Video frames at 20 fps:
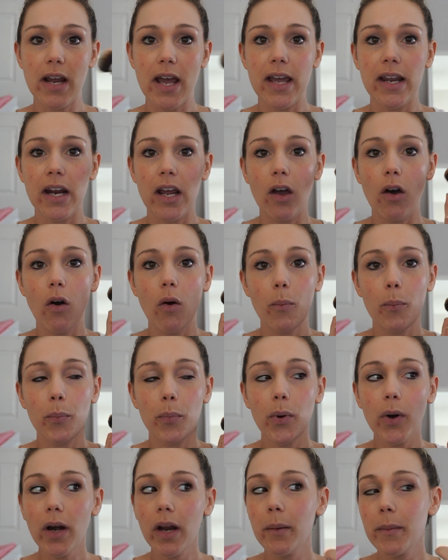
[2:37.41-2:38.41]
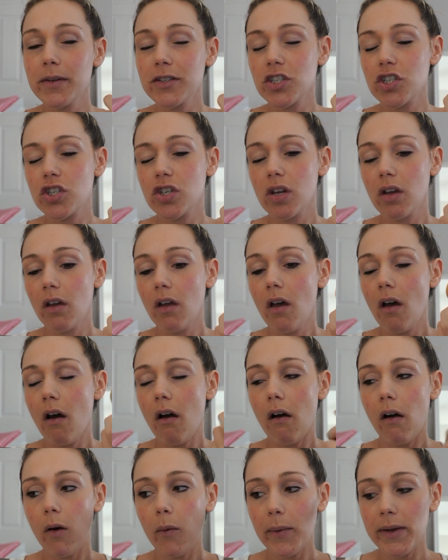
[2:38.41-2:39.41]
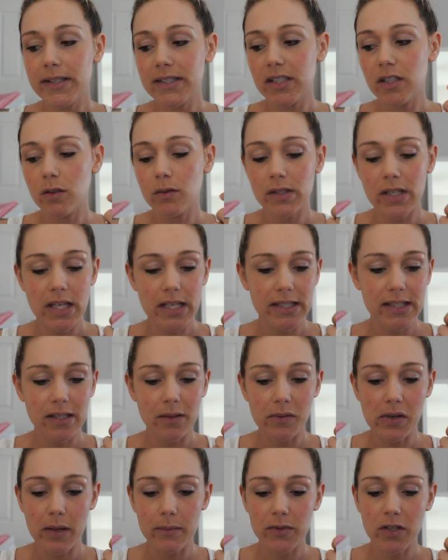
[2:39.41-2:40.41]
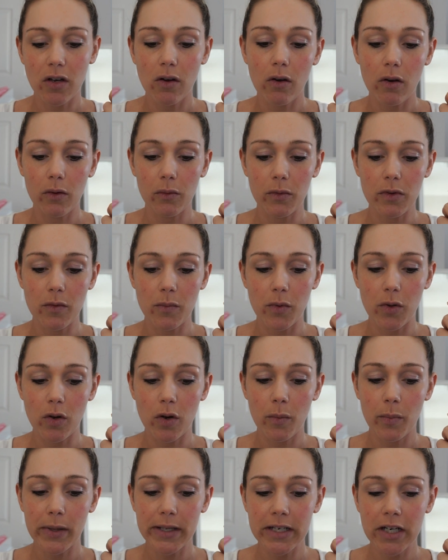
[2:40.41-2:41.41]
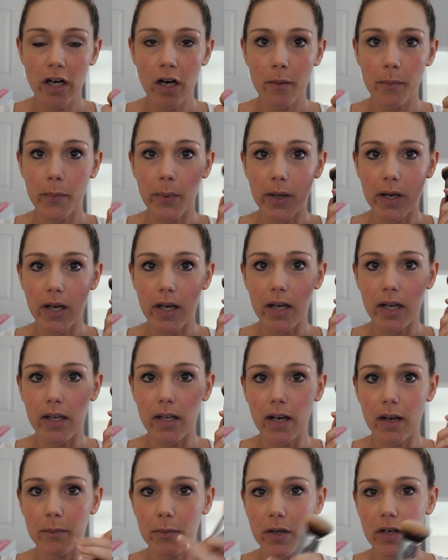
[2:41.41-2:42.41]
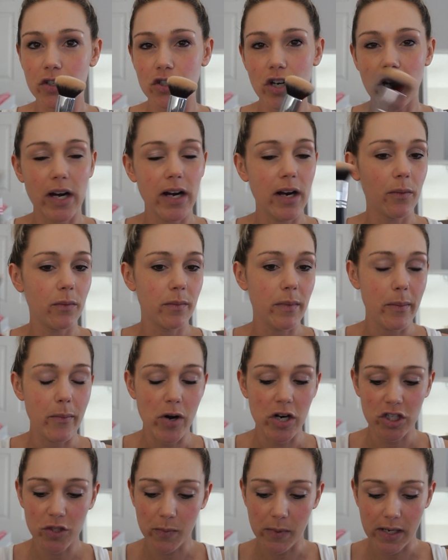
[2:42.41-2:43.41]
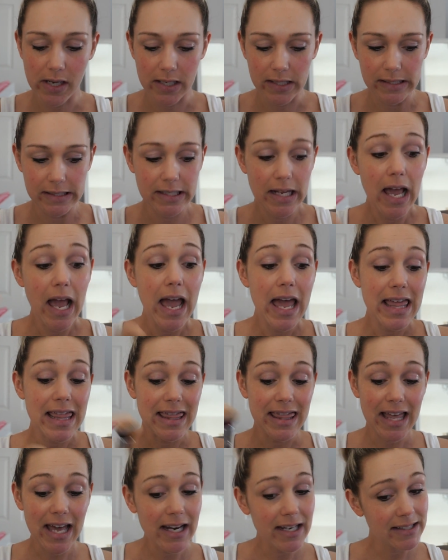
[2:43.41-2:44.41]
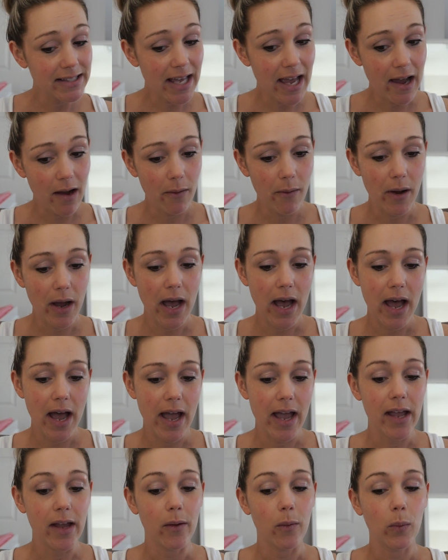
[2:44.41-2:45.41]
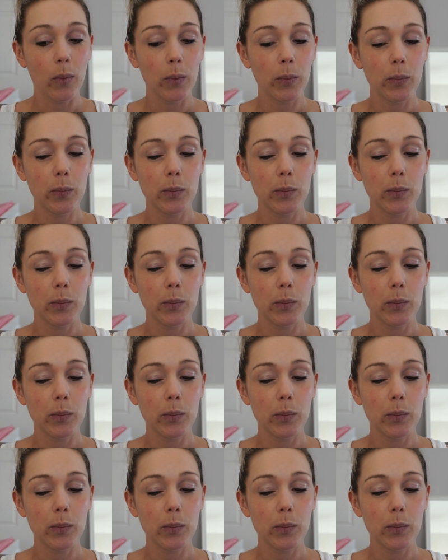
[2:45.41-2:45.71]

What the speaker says: I pretty much always use this. Sometimes I'll go in with a beauty blender, but I'm gonna try it out with my brush because that is how I